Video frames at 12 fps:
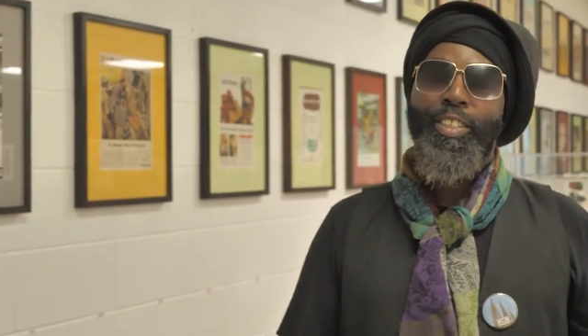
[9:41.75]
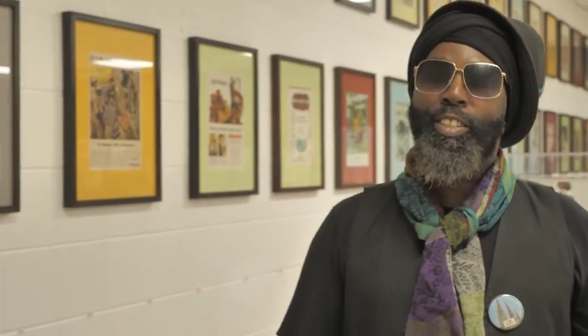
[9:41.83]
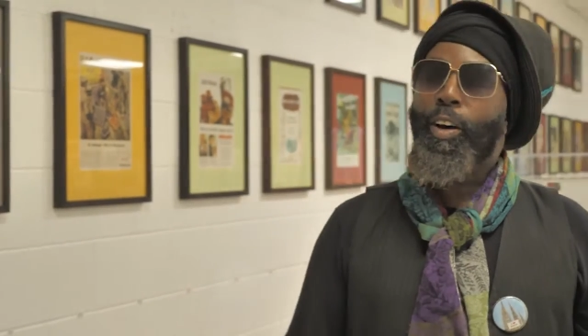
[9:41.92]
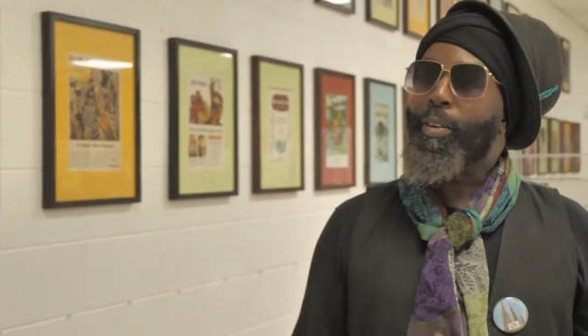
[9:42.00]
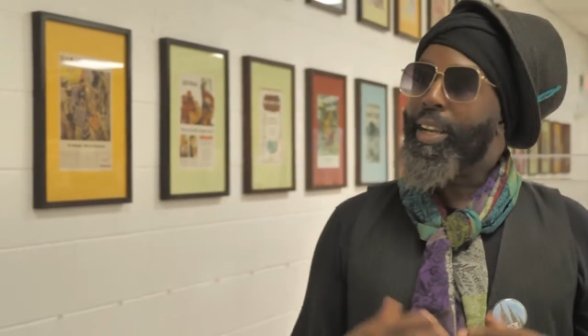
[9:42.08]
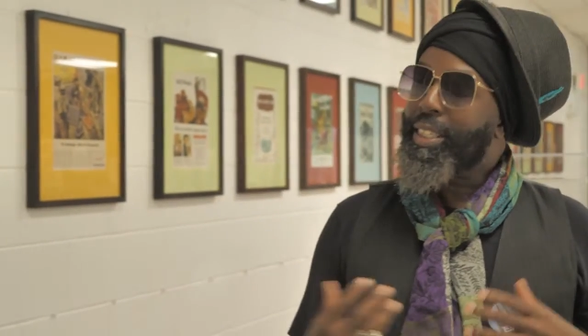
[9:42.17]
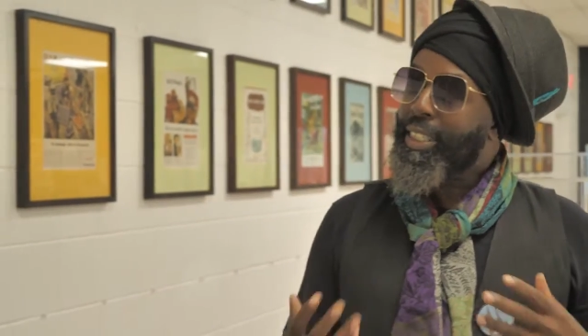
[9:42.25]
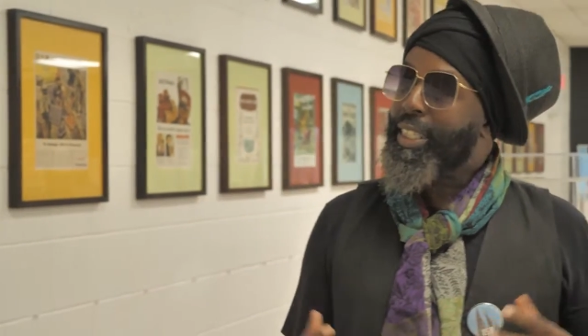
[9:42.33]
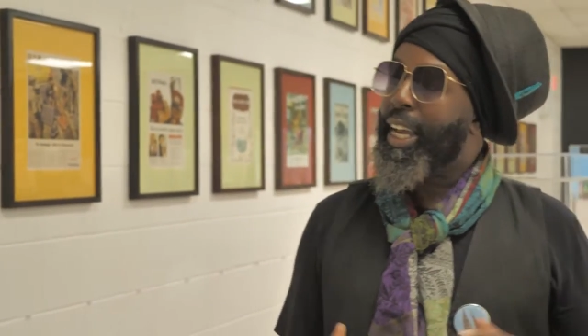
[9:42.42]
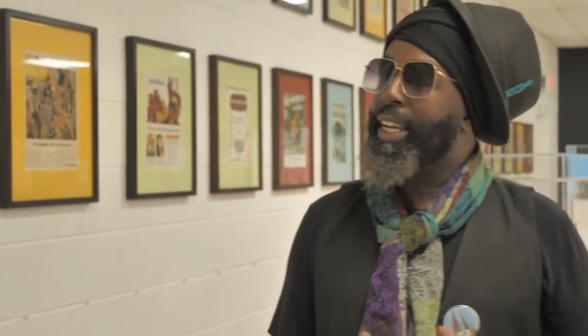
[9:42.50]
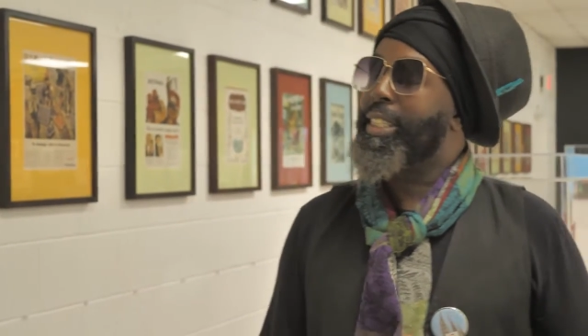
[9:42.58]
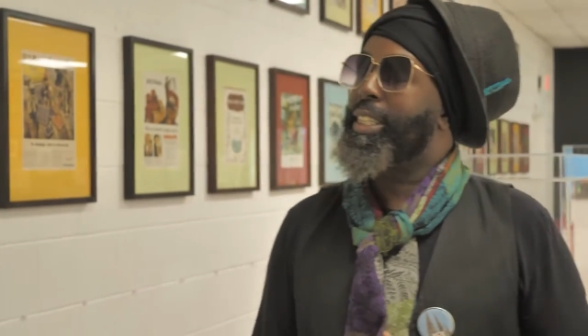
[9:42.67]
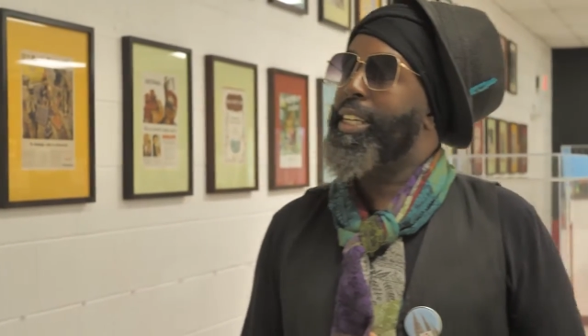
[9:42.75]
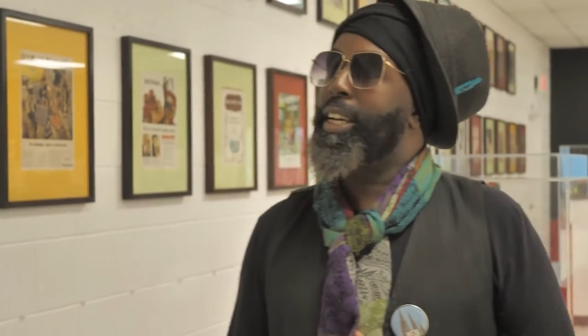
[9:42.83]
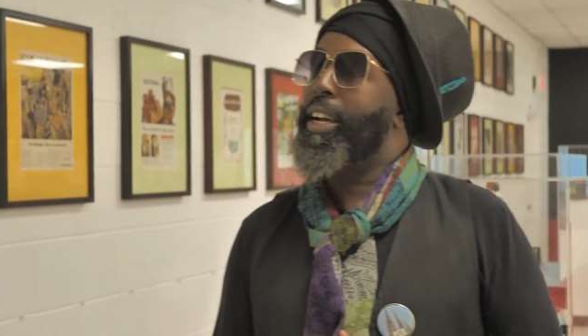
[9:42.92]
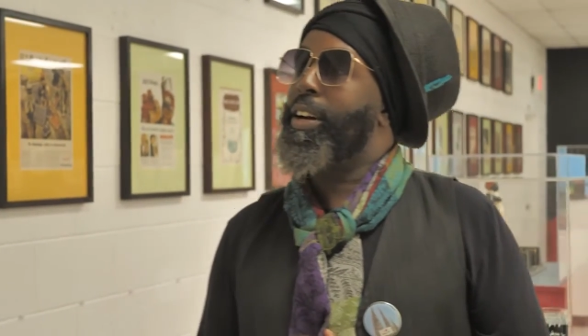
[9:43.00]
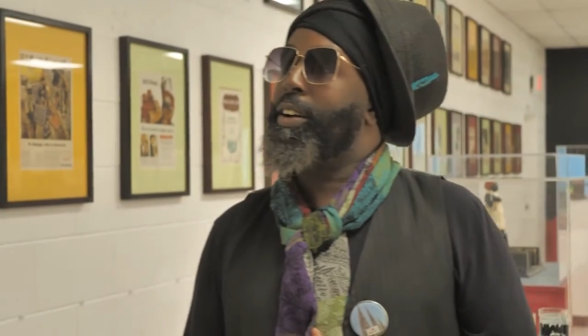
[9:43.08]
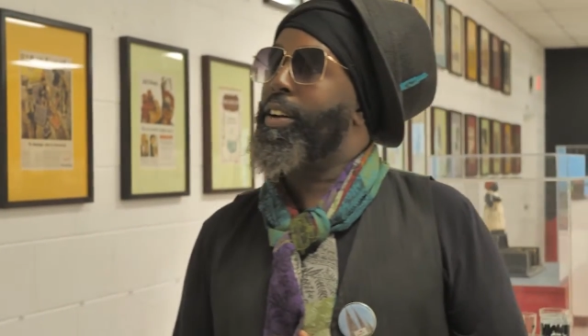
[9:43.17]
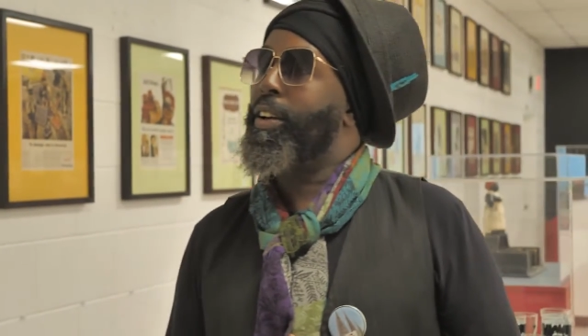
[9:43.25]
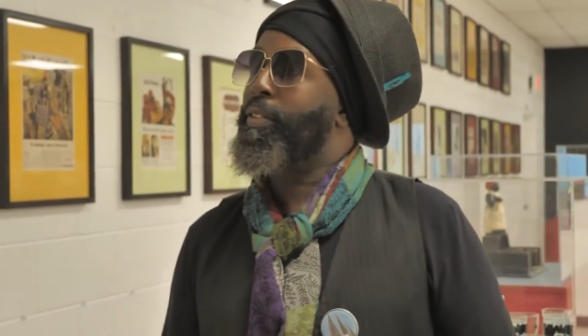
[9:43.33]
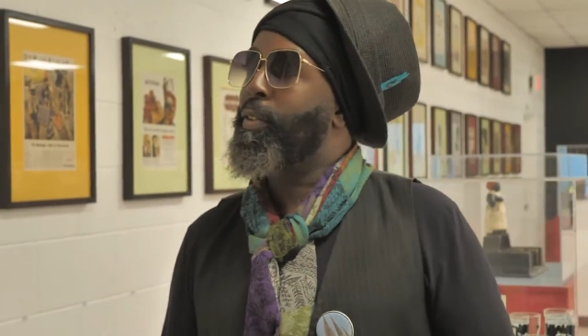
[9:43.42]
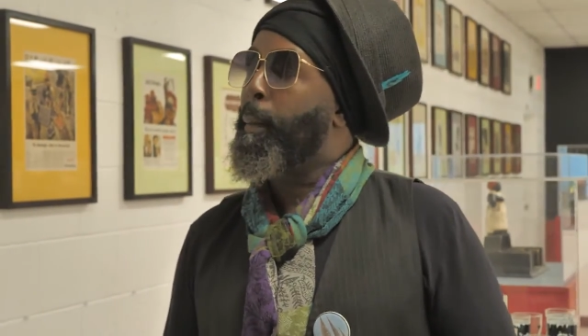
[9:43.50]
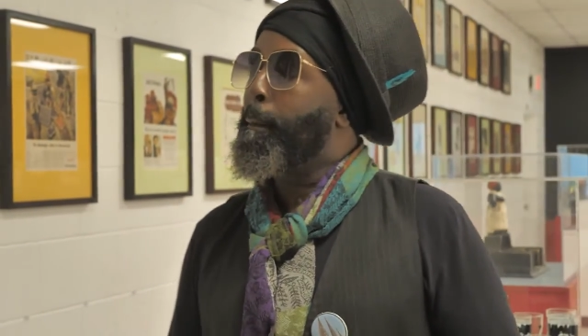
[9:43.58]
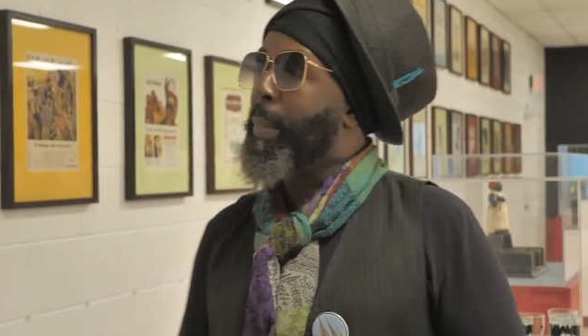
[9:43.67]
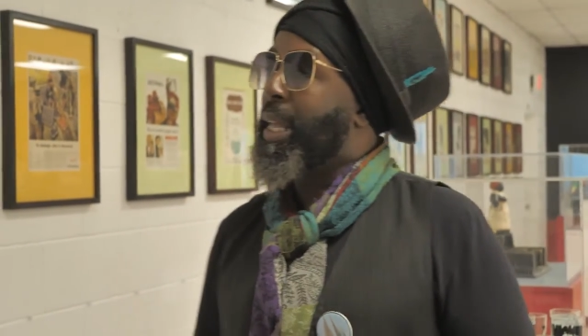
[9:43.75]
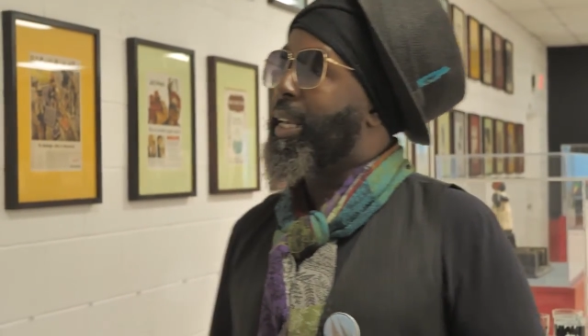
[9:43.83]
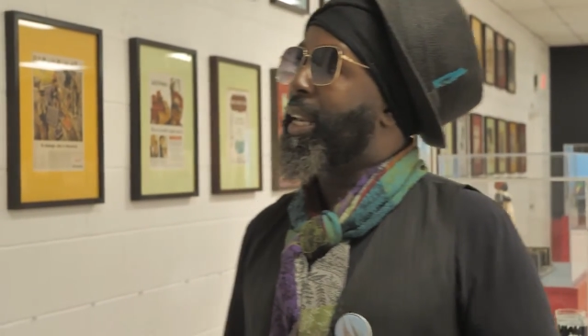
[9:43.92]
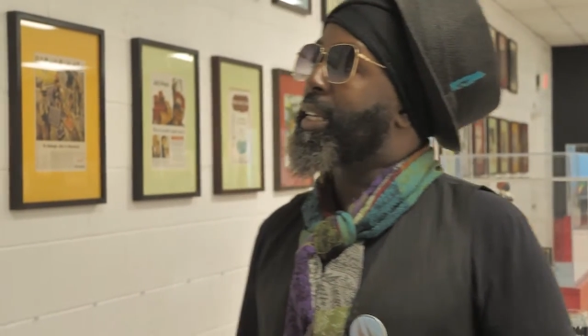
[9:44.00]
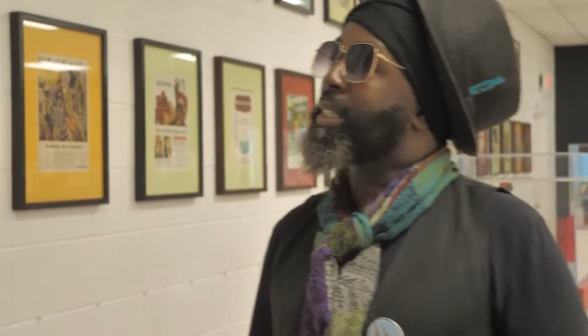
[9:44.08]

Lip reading: So let's change the narrative and